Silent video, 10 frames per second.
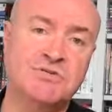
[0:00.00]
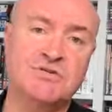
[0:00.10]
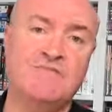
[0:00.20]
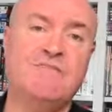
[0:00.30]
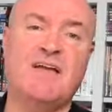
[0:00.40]

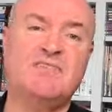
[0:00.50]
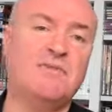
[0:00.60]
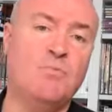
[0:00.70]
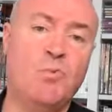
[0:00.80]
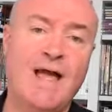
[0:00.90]
effectively
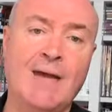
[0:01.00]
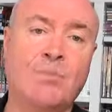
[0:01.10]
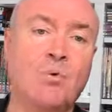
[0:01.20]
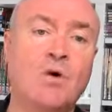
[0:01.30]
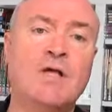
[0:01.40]
web
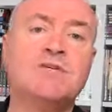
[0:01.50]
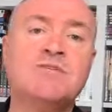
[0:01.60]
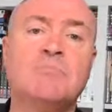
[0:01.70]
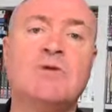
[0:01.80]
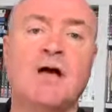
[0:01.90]
or
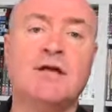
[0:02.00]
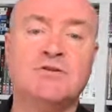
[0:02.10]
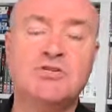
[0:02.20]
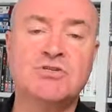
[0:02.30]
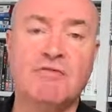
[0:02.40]
some kind
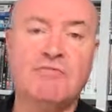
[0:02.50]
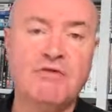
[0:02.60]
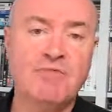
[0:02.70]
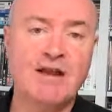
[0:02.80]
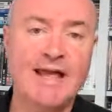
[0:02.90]
of software
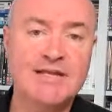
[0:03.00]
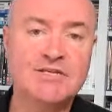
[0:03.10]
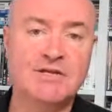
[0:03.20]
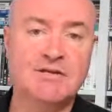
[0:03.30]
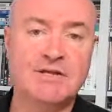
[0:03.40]

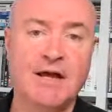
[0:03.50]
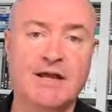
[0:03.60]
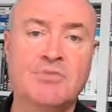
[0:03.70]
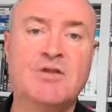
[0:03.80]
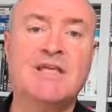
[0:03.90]
related
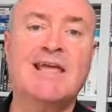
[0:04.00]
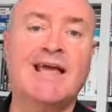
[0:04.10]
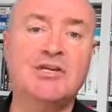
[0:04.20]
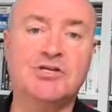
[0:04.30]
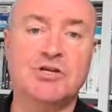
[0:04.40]

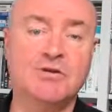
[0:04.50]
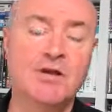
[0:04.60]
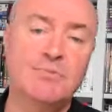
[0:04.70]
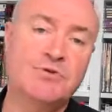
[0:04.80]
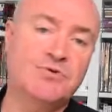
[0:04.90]
communication
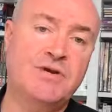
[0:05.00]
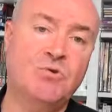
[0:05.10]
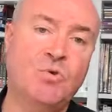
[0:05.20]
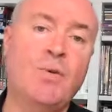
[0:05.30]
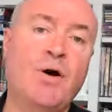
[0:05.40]
between
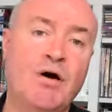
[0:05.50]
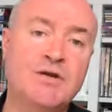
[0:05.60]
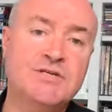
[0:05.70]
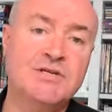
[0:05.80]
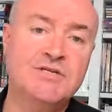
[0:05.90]
all
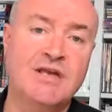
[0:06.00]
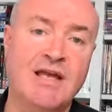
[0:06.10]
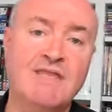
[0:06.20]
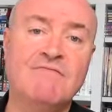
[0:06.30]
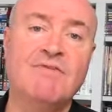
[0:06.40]
parties
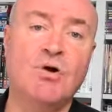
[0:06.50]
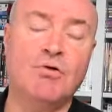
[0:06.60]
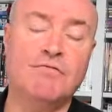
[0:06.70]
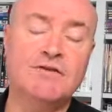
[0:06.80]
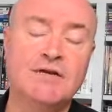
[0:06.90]
in.
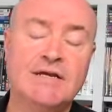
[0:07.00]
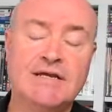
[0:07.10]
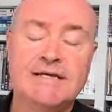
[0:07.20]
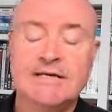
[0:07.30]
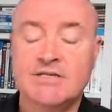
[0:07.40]

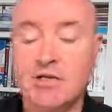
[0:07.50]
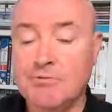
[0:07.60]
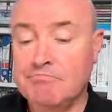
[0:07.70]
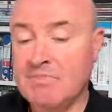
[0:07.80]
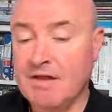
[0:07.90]
So
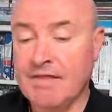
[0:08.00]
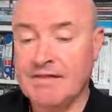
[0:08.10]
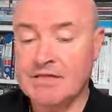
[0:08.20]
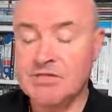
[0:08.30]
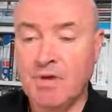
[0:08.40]

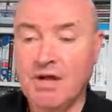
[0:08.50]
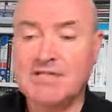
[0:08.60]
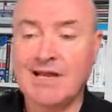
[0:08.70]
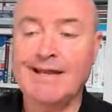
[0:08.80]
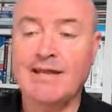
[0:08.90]
that's my
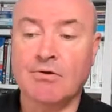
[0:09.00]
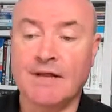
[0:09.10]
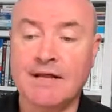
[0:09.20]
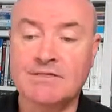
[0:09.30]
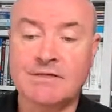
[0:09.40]
take on
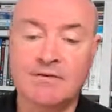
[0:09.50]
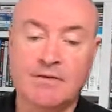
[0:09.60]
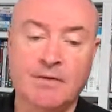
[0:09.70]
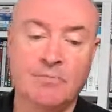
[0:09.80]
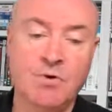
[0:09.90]
it, and
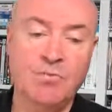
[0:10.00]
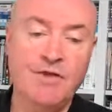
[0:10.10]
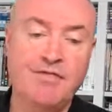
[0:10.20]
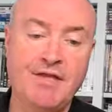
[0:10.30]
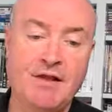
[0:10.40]
what we
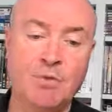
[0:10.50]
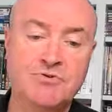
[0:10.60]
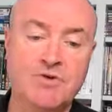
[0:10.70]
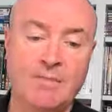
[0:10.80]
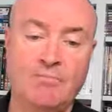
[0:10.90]
think
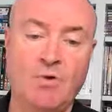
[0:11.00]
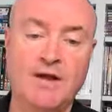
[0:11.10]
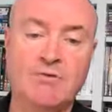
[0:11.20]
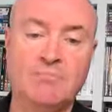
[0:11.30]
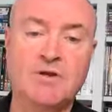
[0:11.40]
OpsRamp, why
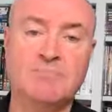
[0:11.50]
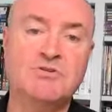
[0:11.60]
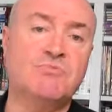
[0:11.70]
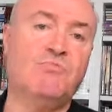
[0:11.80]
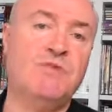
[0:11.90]

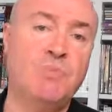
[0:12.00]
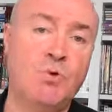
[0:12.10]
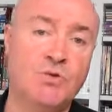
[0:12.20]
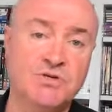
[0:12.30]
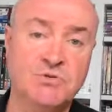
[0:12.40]
OpsRamp's
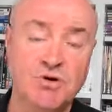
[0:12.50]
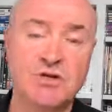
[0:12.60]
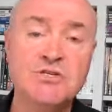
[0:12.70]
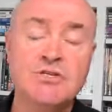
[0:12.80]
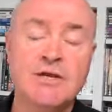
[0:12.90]
important to us.